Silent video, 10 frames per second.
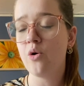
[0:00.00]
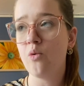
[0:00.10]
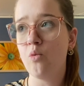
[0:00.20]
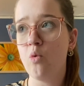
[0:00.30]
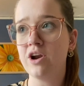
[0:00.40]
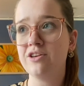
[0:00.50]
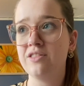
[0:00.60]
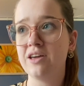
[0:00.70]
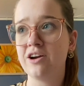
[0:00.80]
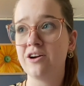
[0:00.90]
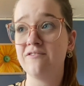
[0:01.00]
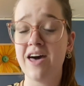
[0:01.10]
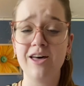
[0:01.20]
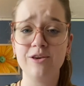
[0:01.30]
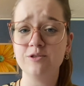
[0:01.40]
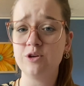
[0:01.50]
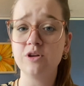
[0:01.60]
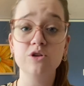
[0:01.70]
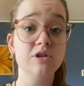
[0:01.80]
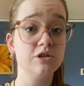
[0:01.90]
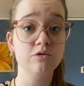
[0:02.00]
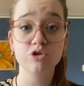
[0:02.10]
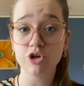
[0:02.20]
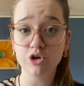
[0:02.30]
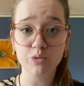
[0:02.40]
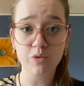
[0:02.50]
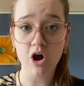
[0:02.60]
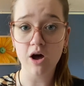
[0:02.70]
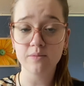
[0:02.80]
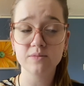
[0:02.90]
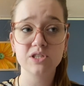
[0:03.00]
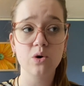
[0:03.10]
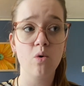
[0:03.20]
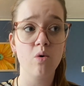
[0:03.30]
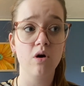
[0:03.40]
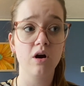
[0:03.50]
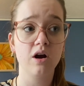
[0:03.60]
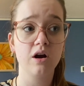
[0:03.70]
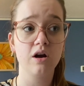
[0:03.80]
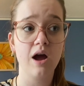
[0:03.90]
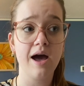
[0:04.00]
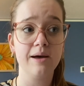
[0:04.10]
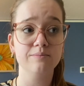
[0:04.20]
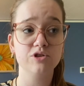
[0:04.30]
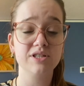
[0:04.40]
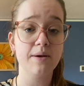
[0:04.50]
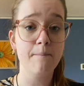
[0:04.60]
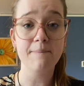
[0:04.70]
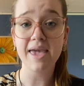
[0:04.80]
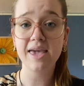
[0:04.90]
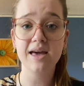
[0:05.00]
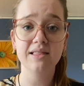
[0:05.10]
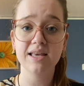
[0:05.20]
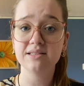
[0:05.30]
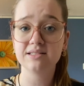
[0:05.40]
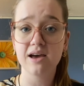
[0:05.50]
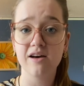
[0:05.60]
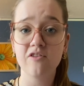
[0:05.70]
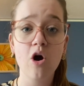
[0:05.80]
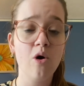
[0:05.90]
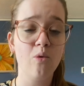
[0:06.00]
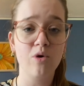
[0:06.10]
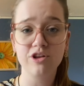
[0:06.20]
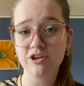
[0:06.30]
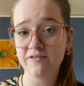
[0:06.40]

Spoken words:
What are their values? You can do this through journal prompts or just making a list of what are their